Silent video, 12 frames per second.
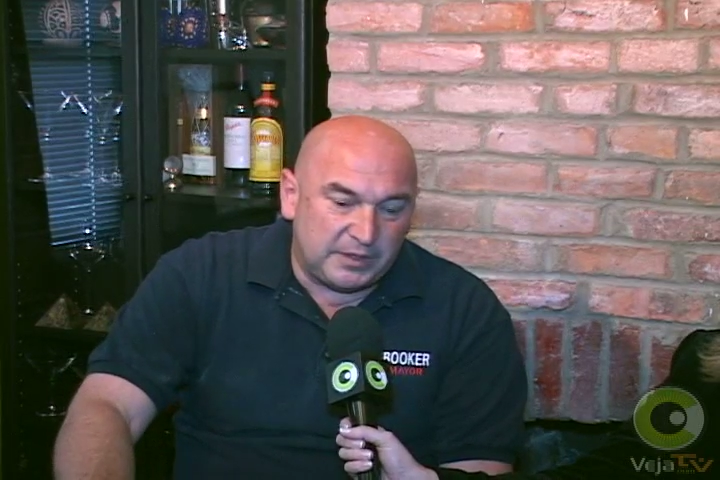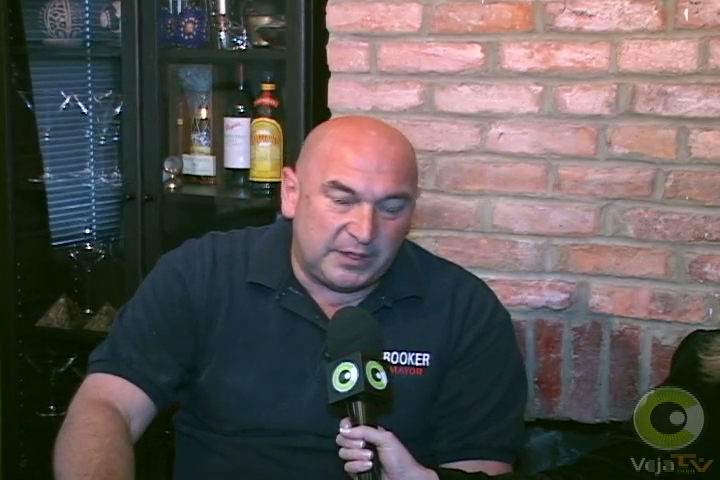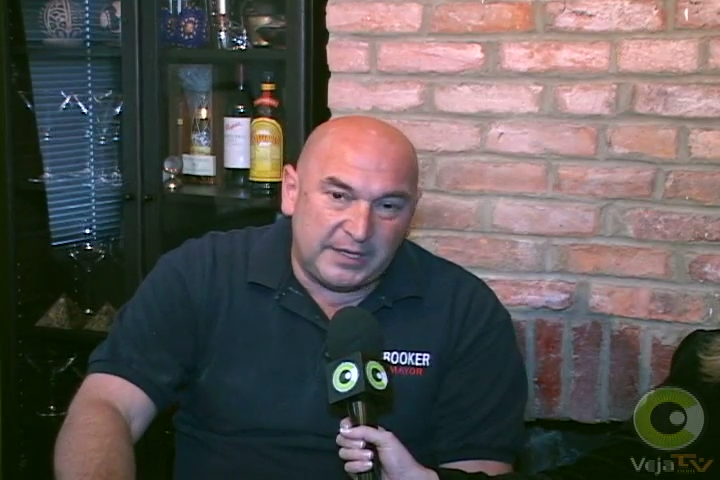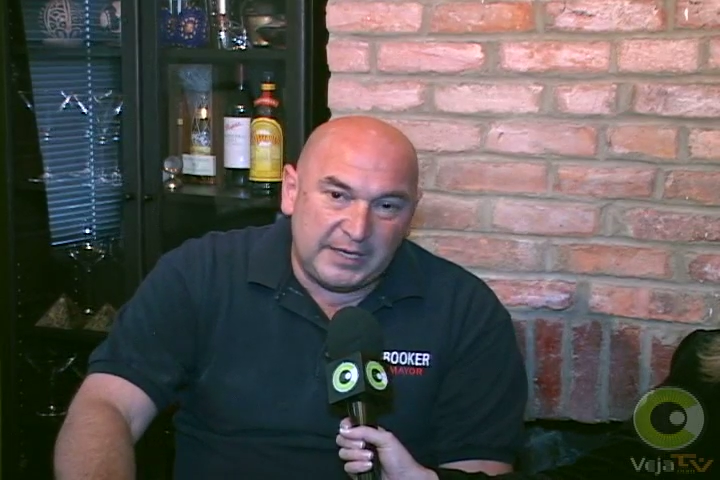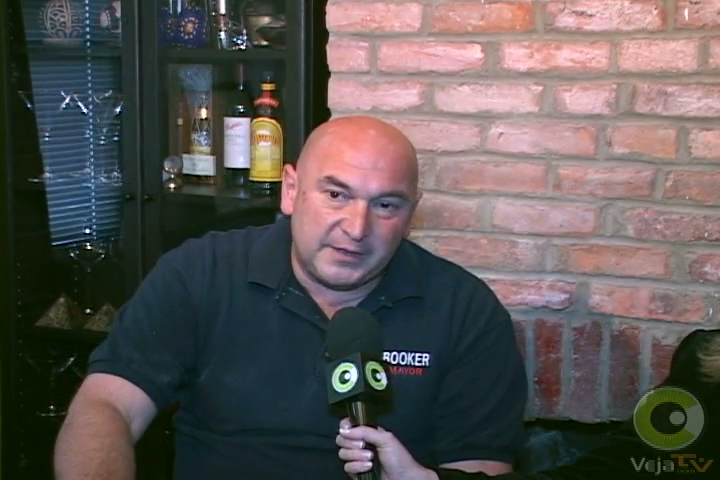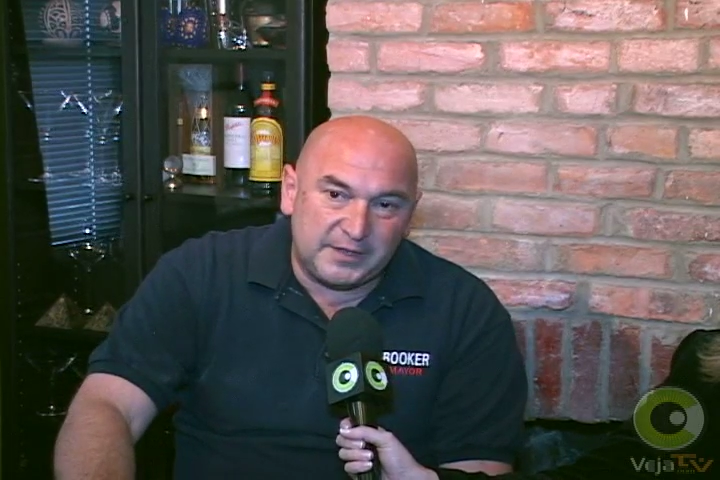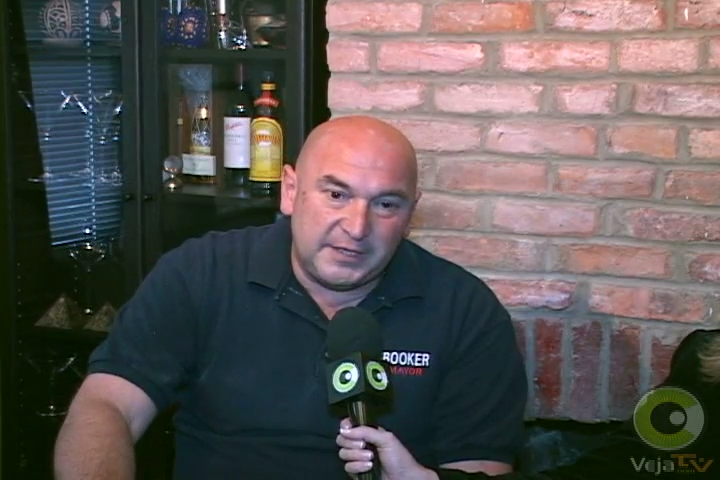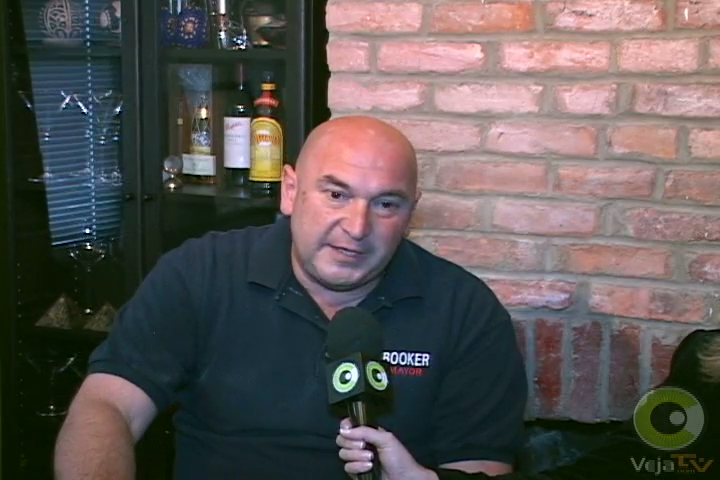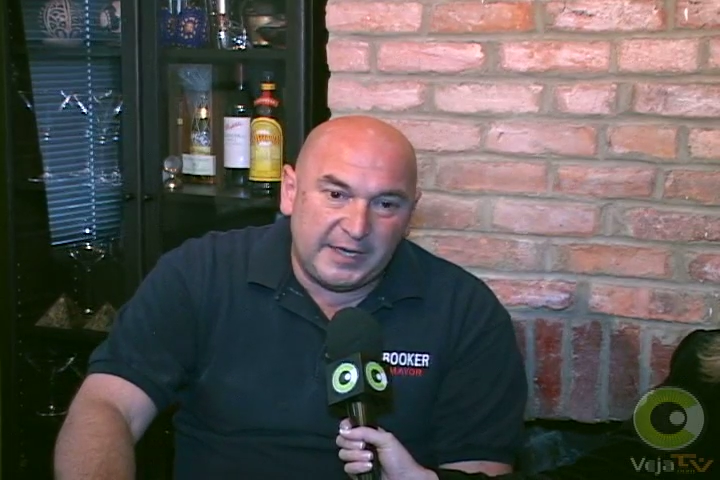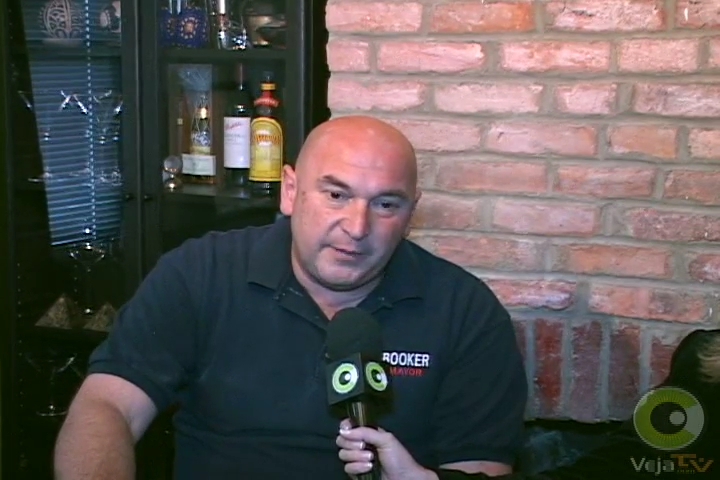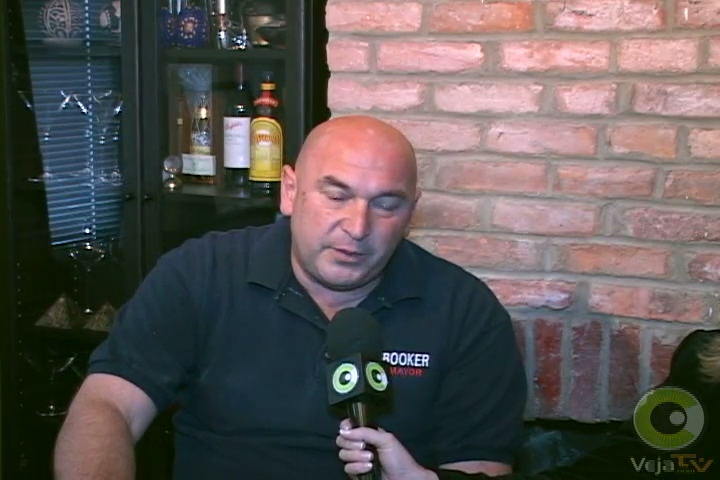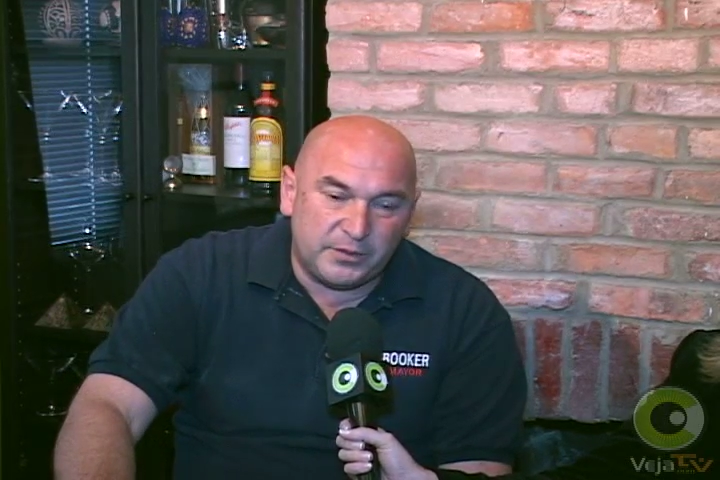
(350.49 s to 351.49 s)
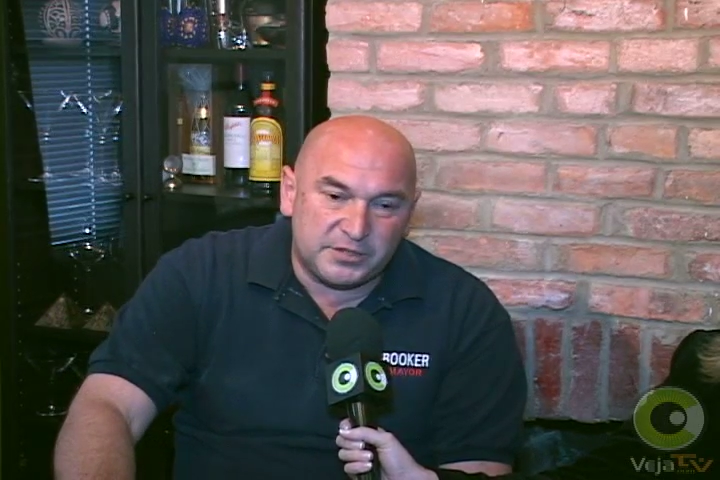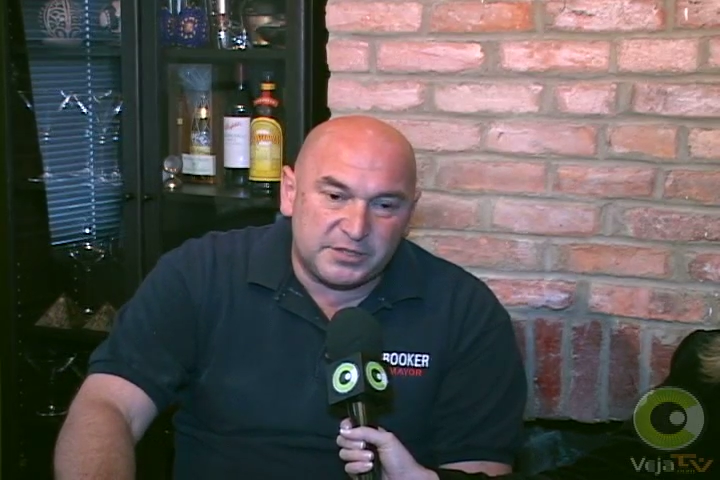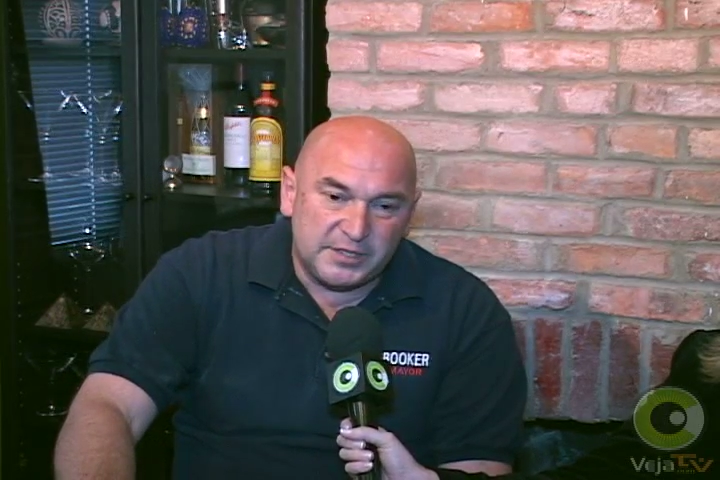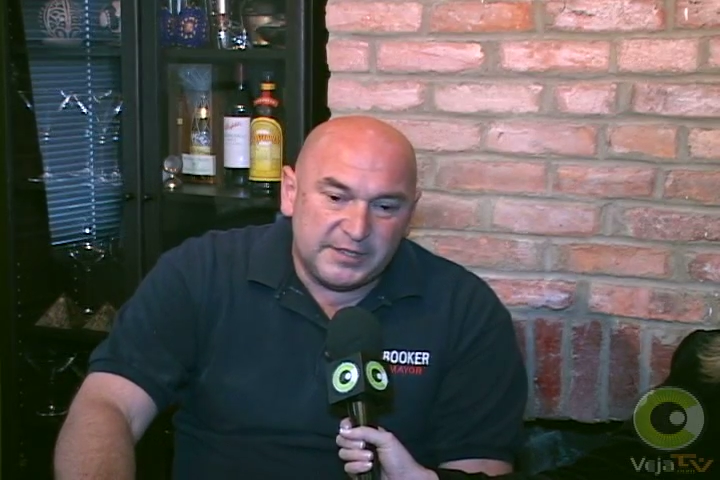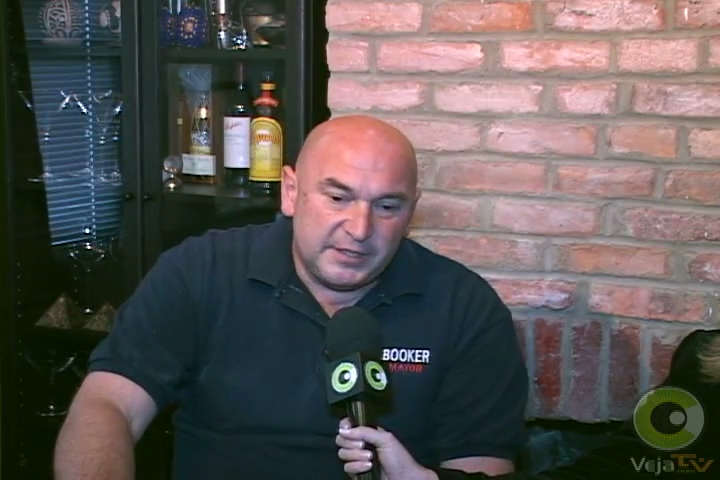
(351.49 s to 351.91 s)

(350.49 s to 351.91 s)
Anthony Campos.